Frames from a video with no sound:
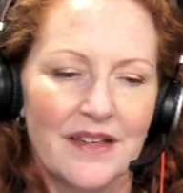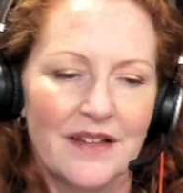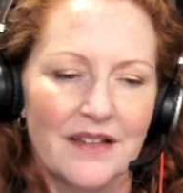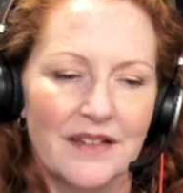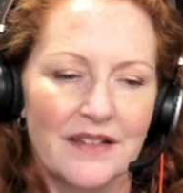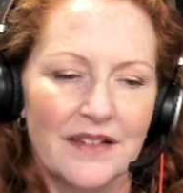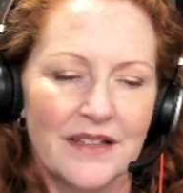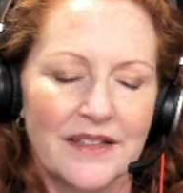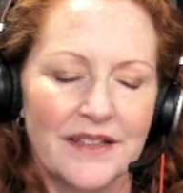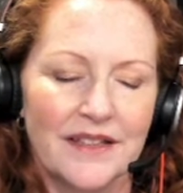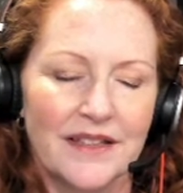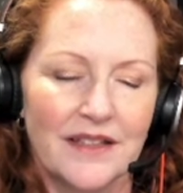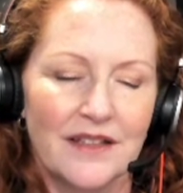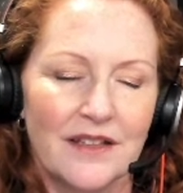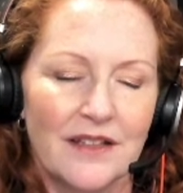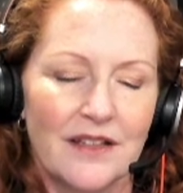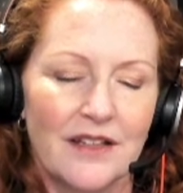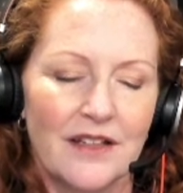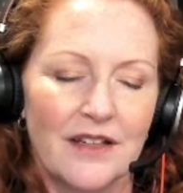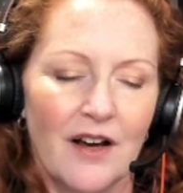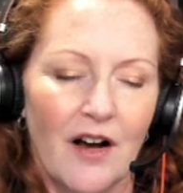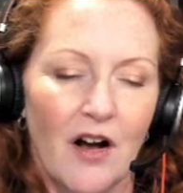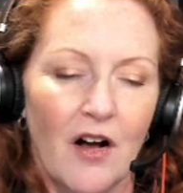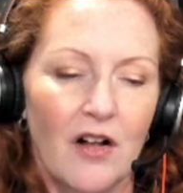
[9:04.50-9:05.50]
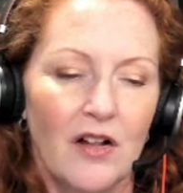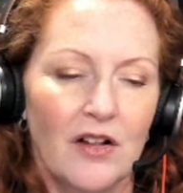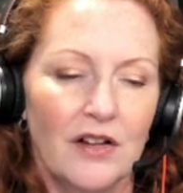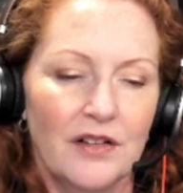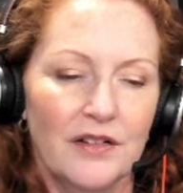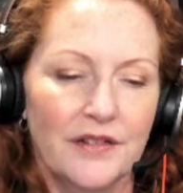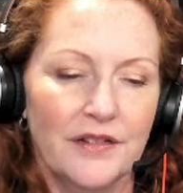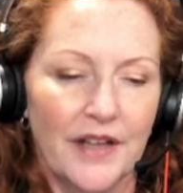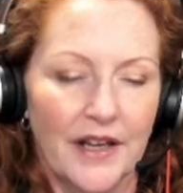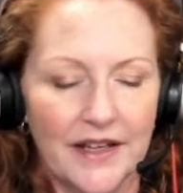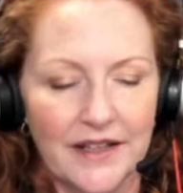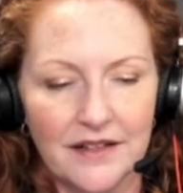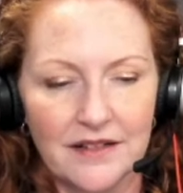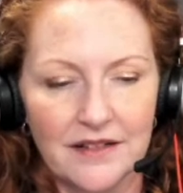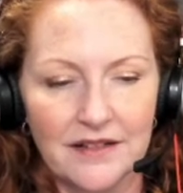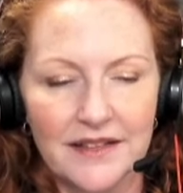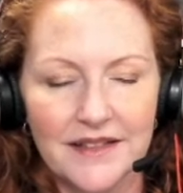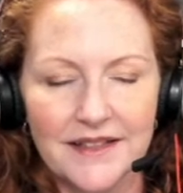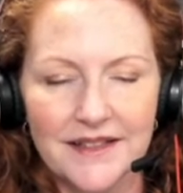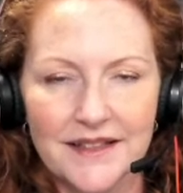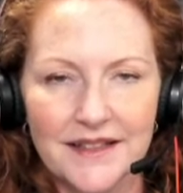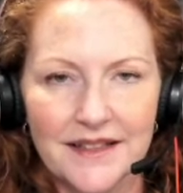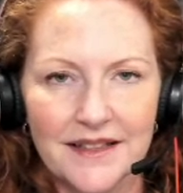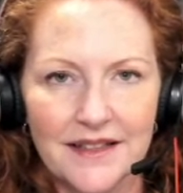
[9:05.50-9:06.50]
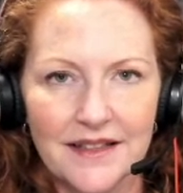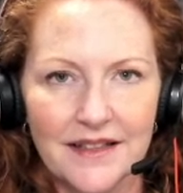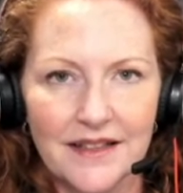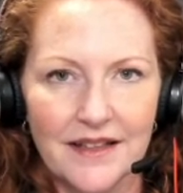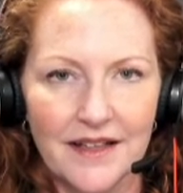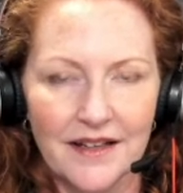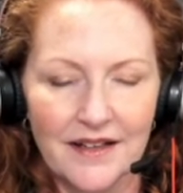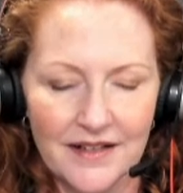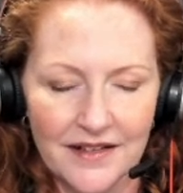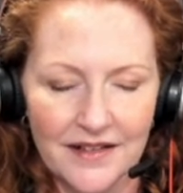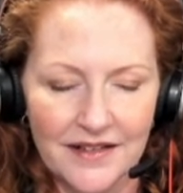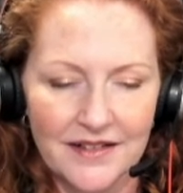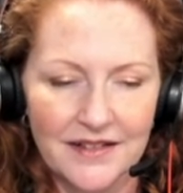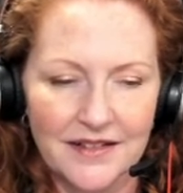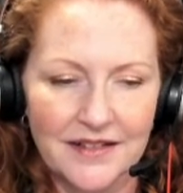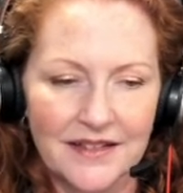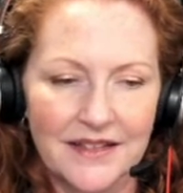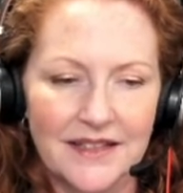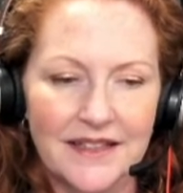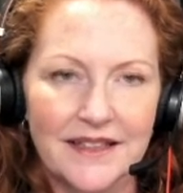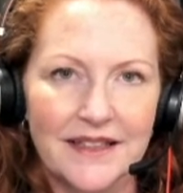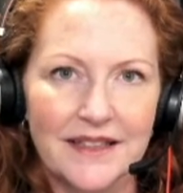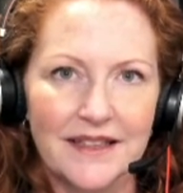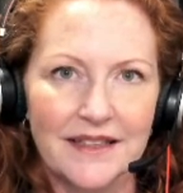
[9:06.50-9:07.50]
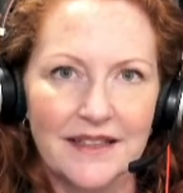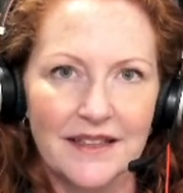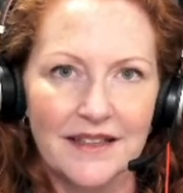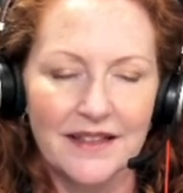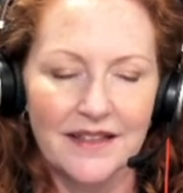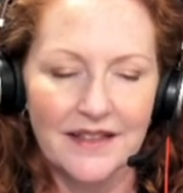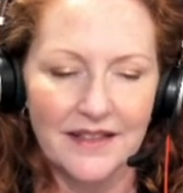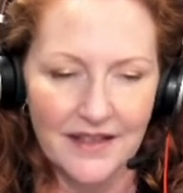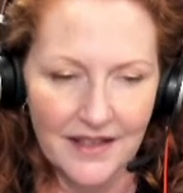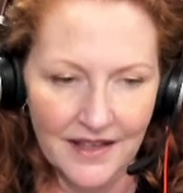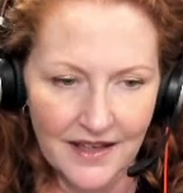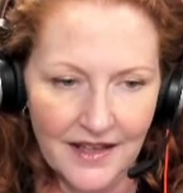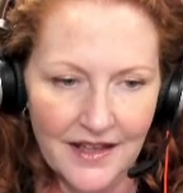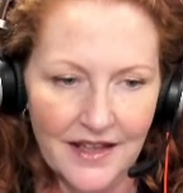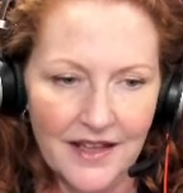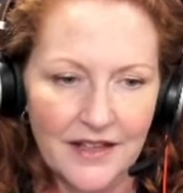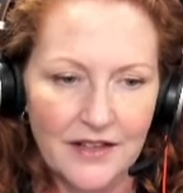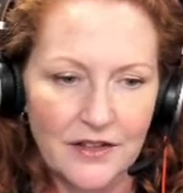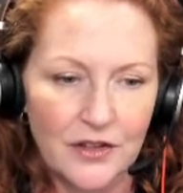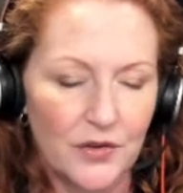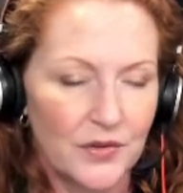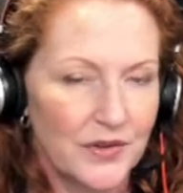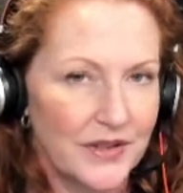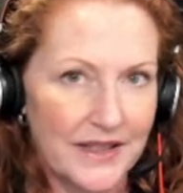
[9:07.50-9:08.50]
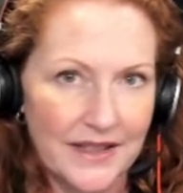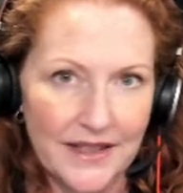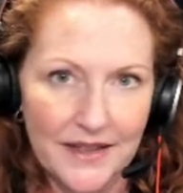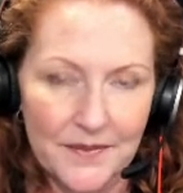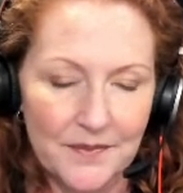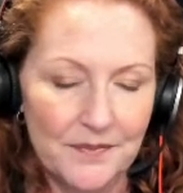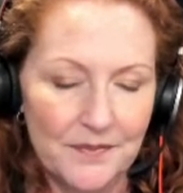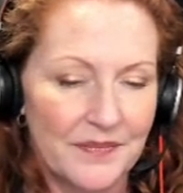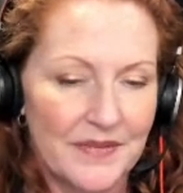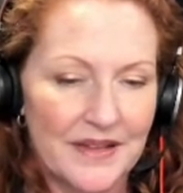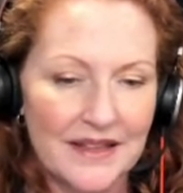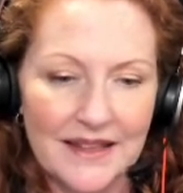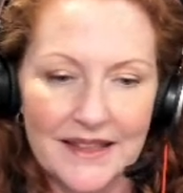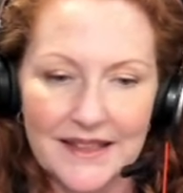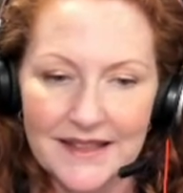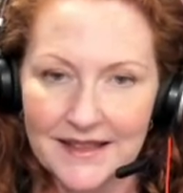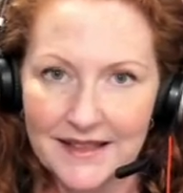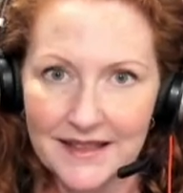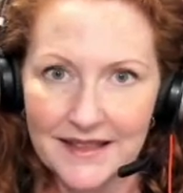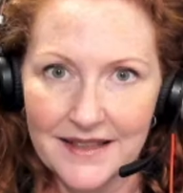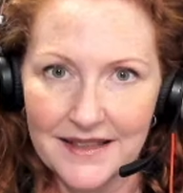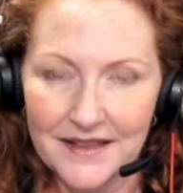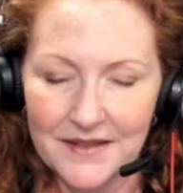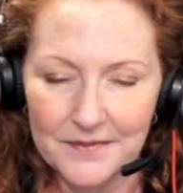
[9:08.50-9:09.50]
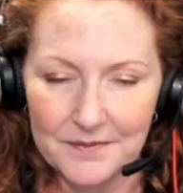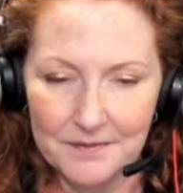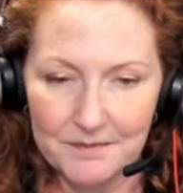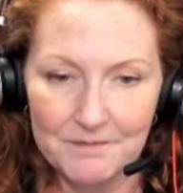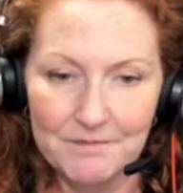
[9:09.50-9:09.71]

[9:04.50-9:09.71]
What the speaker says: listened all night. Listened. Listened. No T. Listen.